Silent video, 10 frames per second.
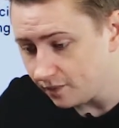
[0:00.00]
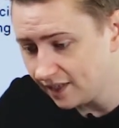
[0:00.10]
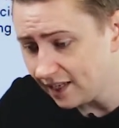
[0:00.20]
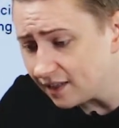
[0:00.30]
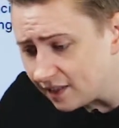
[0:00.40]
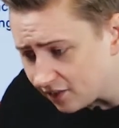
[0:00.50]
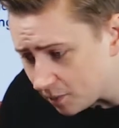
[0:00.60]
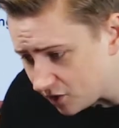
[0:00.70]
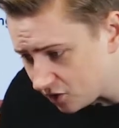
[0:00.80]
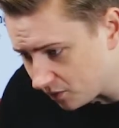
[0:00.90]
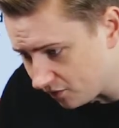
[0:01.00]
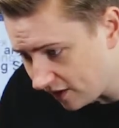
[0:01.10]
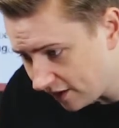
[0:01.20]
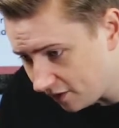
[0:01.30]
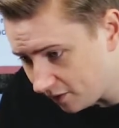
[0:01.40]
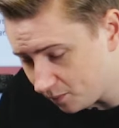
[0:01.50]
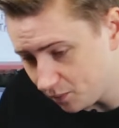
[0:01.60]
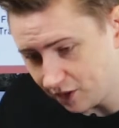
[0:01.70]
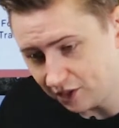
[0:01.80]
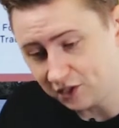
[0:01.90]
Kill these images with fire.
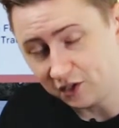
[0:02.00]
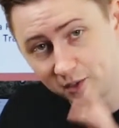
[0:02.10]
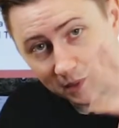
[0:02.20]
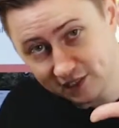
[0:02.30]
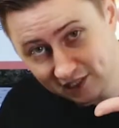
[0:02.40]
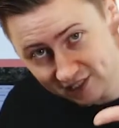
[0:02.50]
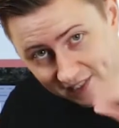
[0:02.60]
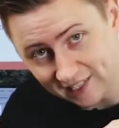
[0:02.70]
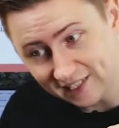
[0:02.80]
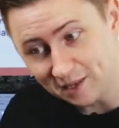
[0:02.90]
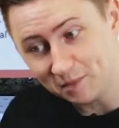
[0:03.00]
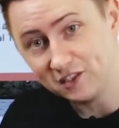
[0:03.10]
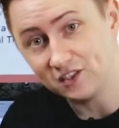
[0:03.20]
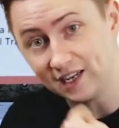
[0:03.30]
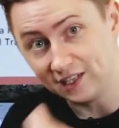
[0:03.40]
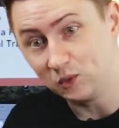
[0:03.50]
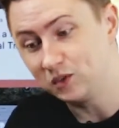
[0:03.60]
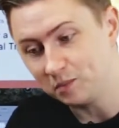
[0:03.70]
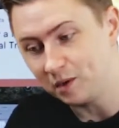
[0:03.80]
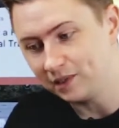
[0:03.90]
We're going to turn them into a single image and load
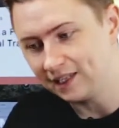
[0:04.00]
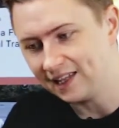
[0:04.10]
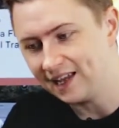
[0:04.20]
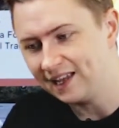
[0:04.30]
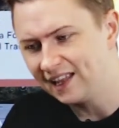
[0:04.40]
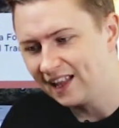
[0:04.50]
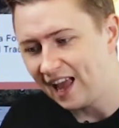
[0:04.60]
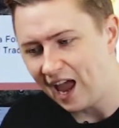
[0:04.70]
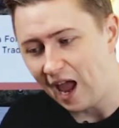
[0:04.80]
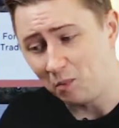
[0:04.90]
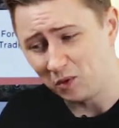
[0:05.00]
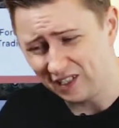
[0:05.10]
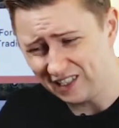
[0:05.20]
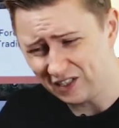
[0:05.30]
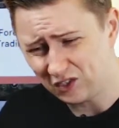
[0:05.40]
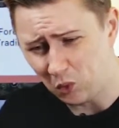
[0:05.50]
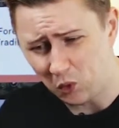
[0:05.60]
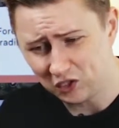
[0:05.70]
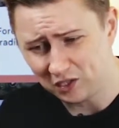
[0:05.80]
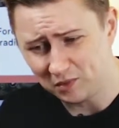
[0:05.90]
them up like that. And we're going to
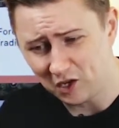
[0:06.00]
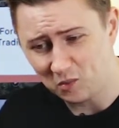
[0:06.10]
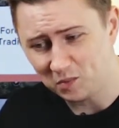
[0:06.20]
squash them down